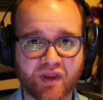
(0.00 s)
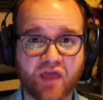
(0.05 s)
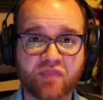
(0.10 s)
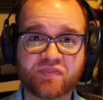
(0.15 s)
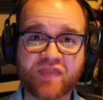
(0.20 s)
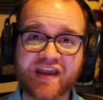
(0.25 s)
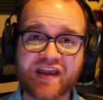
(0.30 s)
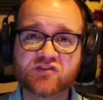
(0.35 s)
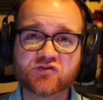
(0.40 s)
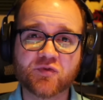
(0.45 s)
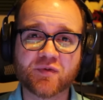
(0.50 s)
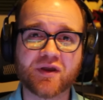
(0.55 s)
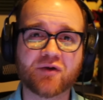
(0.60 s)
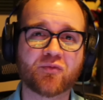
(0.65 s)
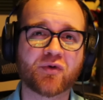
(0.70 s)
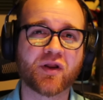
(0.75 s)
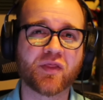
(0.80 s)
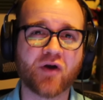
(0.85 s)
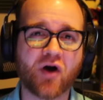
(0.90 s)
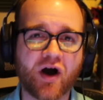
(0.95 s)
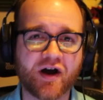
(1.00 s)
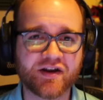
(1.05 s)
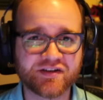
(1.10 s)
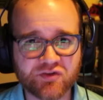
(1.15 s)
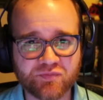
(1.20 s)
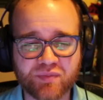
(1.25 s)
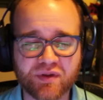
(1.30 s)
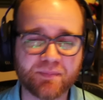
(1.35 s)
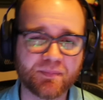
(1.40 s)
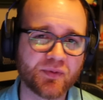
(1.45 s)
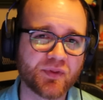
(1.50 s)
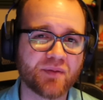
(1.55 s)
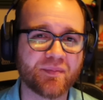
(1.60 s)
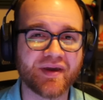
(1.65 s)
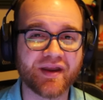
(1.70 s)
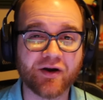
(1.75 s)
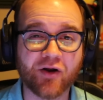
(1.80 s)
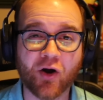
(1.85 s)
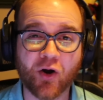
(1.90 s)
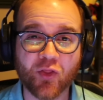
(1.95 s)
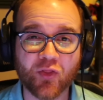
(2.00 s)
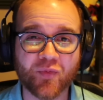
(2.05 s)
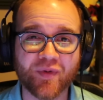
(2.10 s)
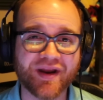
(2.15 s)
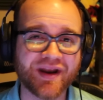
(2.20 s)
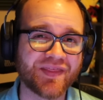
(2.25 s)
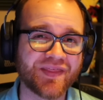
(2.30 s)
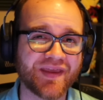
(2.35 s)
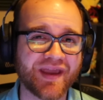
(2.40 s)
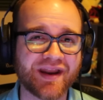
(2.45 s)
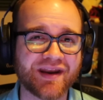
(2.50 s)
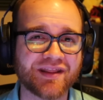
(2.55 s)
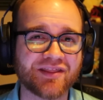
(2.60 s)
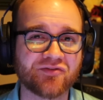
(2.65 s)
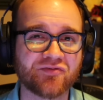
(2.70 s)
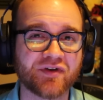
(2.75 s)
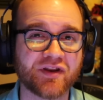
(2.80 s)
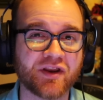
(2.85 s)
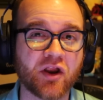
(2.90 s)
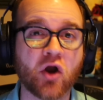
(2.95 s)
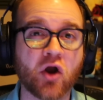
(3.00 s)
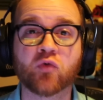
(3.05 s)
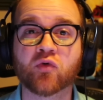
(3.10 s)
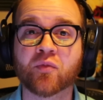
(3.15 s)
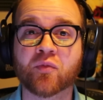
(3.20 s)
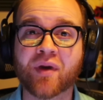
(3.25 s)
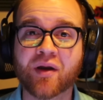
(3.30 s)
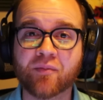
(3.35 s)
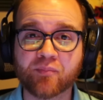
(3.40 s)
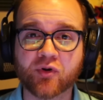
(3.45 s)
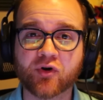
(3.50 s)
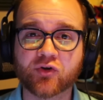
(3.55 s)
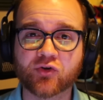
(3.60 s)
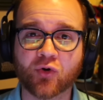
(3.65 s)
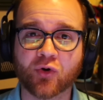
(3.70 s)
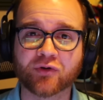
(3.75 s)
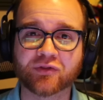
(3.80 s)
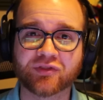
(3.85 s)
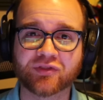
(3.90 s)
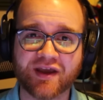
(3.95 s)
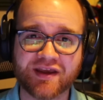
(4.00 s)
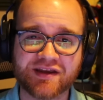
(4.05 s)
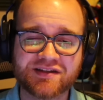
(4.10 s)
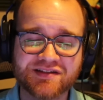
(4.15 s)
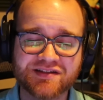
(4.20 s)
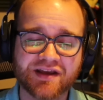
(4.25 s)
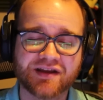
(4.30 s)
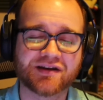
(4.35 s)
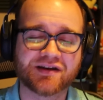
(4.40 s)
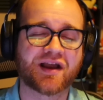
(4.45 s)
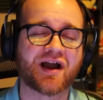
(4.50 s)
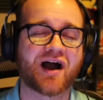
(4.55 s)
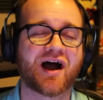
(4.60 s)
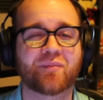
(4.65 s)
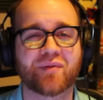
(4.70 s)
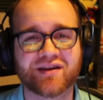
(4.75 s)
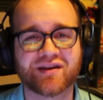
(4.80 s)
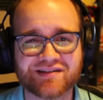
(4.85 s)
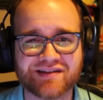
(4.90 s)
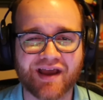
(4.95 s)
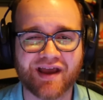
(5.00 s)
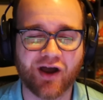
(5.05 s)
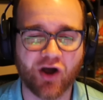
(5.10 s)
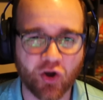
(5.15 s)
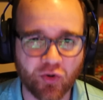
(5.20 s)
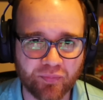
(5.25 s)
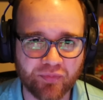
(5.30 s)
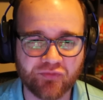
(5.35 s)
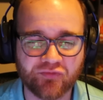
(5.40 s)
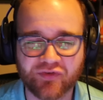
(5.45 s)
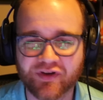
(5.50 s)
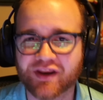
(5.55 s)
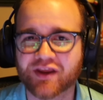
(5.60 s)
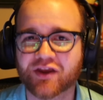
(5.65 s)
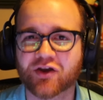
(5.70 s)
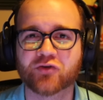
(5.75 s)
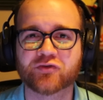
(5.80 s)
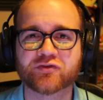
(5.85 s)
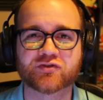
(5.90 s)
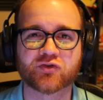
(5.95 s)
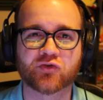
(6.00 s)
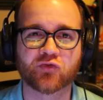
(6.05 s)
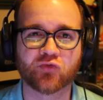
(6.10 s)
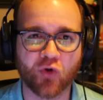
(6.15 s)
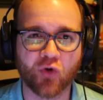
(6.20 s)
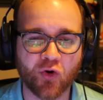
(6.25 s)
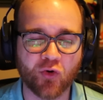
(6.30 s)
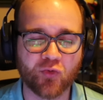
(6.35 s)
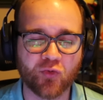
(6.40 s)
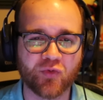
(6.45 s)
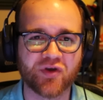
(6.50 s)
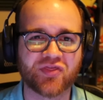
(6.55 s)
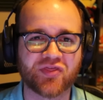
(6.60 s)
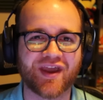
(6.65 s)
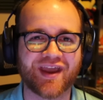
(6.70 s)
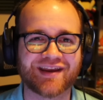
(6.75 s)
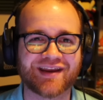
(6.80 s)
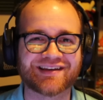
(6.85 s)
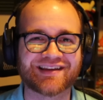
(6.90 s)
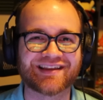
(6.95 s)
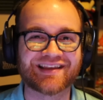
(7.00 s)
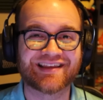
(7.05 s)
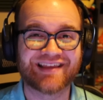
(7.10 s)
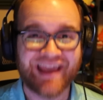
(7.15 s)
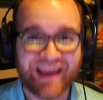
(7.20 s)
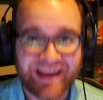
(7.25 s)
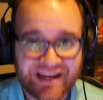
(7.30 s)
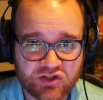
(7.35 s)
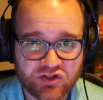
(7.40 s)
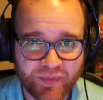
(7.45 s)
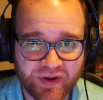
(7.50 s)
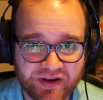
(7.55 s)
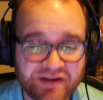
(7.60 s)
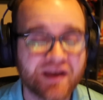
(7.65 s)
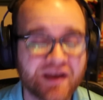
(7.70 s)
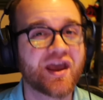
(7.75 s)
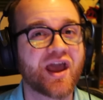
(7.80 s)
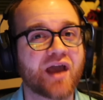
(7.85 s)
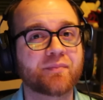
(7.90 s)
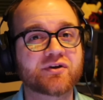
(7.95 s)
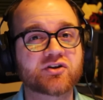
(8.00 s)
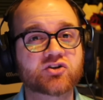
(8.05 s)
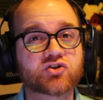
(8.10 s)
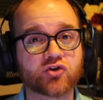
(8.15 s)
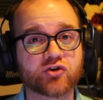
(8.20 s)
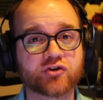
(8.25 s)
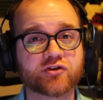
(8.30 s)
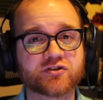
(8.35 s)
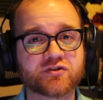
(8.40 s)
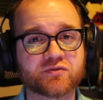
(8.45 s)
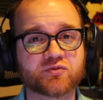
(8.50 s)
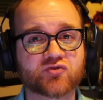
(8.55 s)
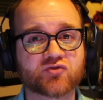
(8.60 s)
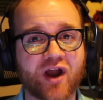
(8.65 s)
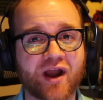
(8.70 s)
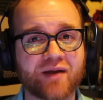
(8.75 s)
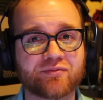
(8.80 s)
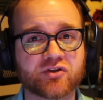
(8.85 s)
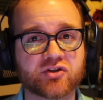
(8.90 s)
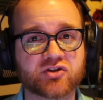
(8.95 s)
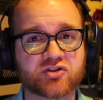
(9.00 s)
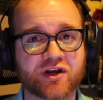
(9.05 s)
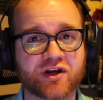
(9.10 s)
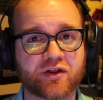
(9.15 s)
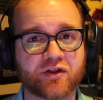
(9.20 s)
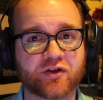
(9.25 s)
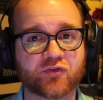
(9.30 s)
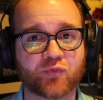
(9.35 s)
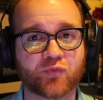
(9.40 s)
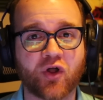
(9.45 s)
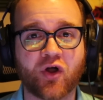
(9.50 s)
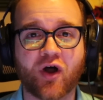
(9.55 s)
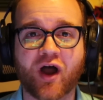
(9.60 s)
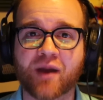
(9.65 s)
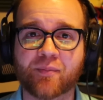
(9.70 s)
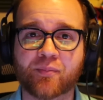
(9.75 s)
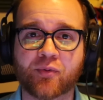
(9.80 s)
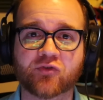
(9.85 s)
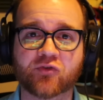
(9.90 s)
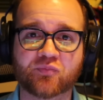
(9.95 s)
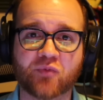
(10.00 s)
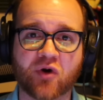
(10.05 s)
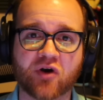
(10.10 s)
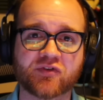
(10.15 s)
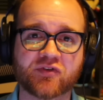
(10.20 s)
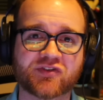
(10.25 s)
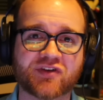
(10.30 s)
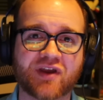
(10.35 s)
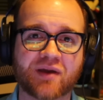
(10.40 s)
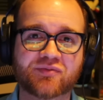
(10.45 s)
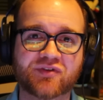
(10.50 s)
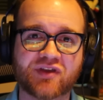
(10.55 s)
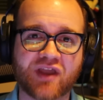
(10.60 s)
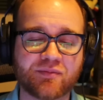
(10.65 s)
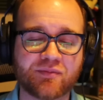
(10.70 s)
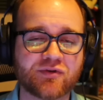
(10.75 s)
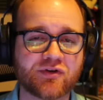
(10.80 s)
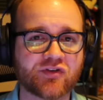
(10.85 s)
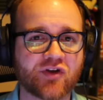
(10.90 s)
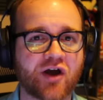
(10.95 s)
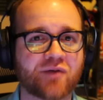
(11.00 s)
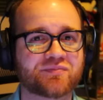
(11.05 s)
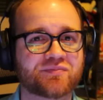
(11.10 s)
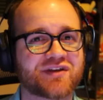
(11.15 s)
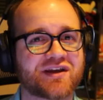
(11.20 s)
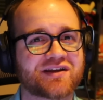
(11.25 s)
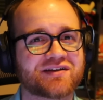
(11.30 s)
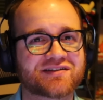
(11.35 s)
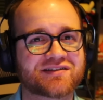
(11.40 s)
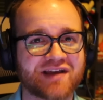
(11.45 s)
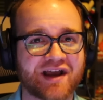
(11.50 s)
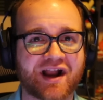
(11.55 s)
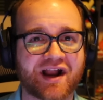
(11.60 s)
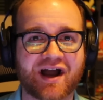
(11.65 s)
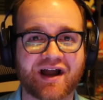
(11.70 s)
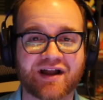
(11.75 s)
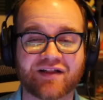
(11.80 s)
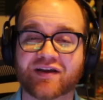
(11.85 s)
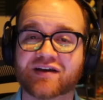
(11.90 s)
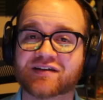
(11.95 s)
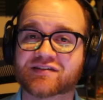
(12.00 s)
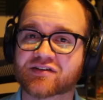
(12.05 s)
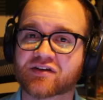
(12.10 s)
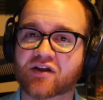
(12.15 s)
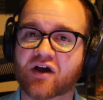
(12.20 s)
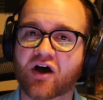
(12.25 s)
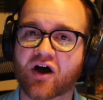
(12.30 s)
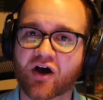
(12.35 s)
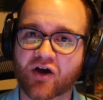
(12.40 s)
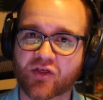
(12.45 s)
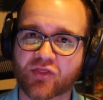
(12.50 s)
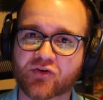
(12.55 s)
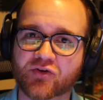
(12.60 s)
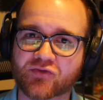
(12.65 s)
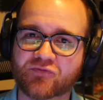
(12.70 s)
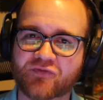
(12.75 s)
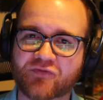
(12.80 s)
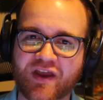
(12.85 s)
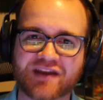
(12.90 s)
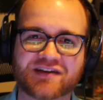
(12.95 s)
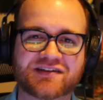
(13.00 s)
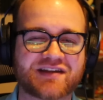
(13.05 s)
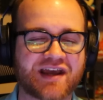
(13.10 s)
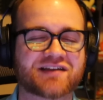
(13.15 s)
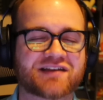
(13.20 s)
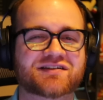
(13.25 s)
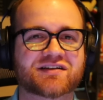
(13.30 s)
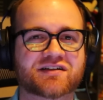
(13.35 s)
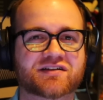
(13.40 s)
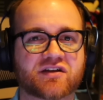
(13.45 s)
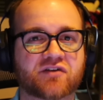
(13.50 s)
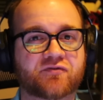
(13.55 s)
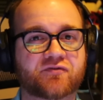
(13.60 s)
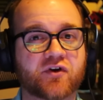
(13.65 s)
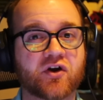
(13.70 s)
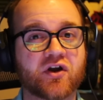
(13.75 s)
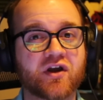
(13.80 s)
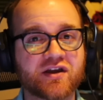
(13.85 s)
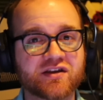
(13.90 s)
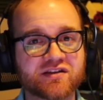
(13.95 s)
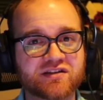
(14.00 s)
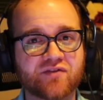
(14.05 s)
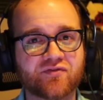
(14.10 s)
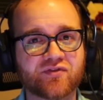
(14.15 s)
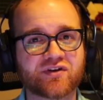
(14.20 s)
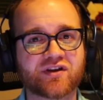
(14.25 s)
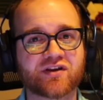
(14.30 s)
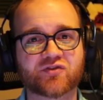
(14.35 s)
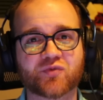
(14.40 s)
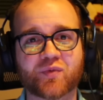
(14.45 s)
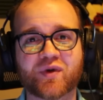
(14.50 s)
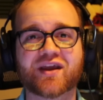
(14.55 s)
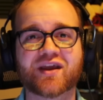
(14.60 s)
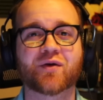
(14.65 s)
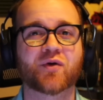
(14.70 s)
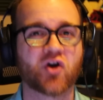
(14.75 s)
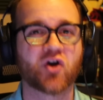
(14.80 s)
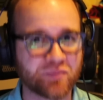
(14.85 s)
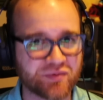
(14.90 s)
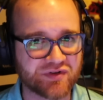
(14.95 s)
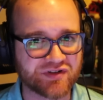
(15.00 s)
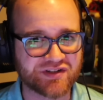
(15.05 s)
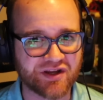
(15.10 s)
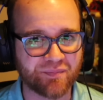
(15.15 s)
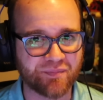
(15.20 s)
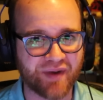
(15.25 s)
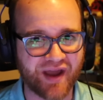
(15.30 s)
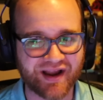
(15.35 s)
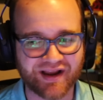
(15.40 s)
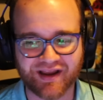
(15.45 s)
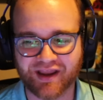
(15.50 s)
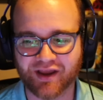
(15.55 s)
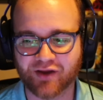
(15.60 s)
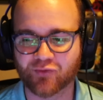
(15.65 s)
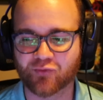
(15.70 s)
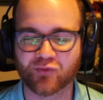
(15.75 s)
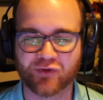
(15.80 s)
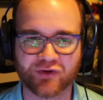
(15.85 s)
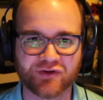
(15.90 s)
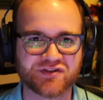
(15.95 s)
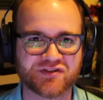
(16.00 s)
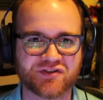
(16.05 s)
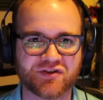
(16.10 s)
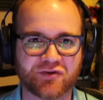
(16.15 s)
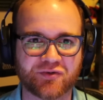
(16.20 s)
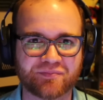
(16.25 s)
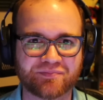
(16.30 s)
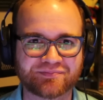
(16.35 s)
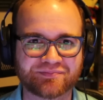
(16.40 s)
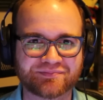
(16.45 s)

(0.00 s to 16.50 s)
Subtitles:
Thanks for being one of the awesome people that made it all the way to the end of the video. Remember, your likes and comments help videos grow with engagement, and be sure you're subscribed to the channel as well. I post Marvel Snap game news, updates, deck highlights, and other fantastic stuff here 7 days a week. We hope to see you back again real soon.